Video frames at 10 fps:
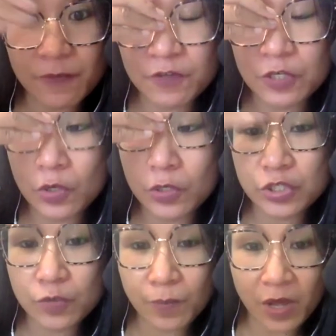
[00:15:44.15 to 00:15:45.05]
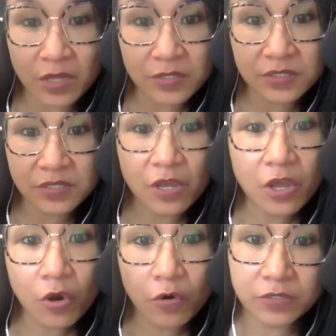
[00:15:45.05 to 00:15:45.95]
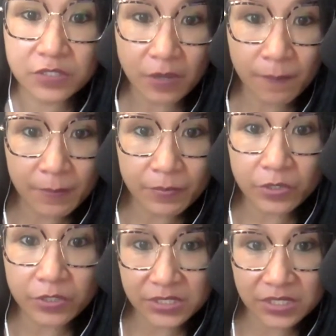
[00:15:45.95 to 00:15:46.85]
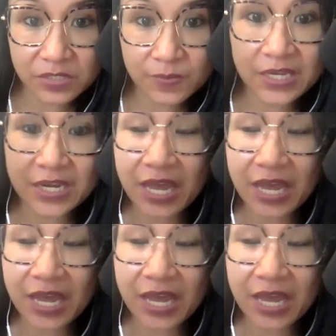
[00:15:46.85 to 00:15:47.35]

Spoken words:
If you notice your boss or a member in C-suite,